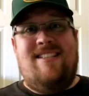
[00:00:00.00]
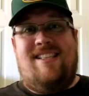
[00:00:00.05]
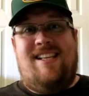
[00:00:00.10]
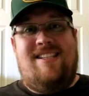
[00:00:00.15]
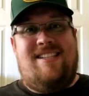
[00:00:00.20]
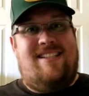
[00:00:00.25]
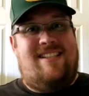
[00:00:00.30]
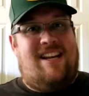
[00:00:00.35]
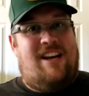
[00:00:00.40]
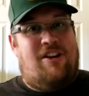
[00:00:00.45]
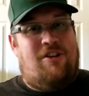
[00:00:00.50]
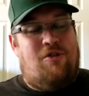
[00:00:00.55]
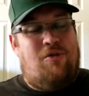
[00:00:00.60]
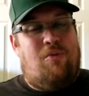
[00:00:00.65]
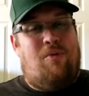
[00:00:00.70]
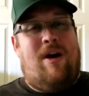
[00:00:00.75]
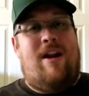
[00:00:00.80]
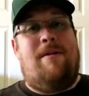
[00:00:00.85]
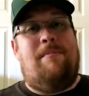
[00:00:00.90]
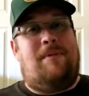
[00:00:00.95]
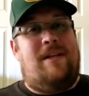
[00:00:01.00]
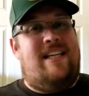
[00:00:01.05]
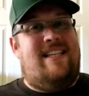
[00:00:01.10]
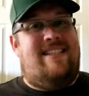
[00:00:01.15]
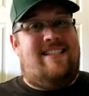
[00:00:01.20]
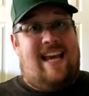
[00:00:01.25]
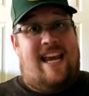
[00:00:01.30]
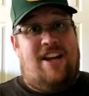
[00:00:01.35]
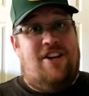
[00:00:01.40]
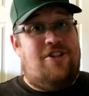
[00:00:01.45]
this is an incredibly
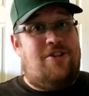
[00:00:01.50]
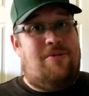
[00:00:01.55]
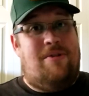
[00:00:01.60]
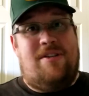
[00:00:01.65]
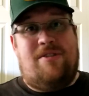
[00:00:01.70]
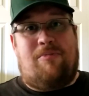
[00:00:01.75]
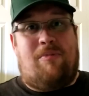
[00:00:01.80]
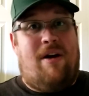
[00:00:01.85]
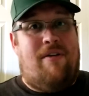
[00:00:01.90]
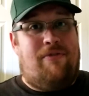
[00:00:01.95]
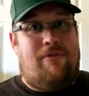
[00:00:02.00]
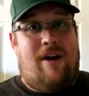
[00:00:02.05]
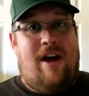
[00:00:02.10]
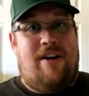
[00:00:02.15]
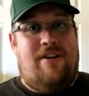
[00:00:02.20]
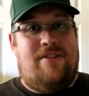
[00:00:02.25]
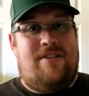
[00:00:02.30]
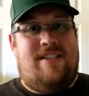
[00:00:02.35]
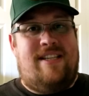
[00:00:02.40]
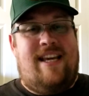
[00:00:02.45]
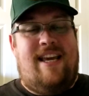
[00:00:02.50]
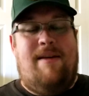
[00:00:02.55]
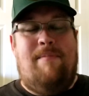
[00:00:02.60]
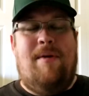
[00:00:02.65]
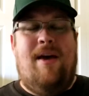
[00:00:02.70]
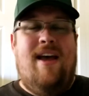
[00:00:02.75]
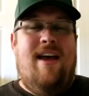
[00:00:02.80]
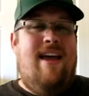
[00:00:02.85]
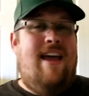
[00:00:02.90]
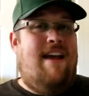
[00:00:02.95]
dangerous Rough Riders team.